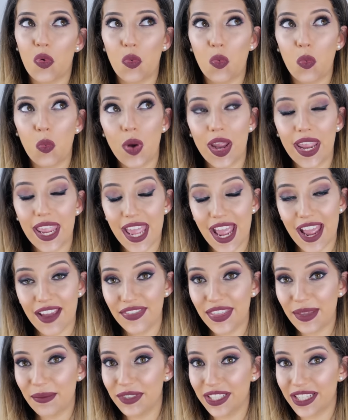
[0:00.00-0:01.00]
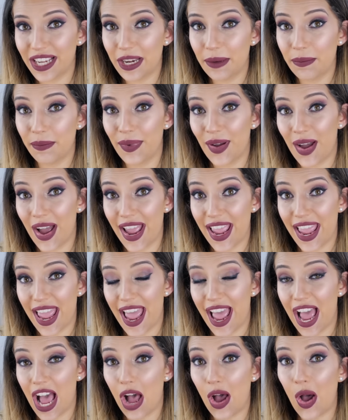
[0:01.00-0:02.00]
we have them done by
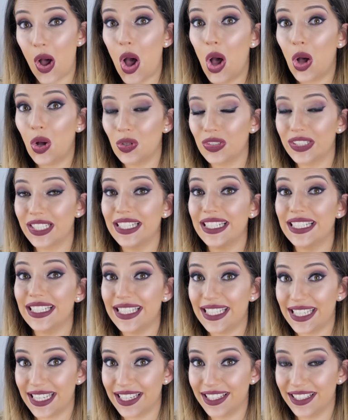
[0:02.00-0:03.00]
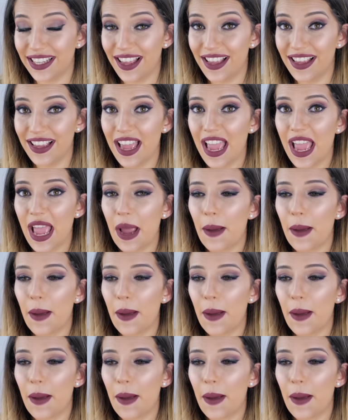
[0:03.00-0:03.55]
our Holden dealer,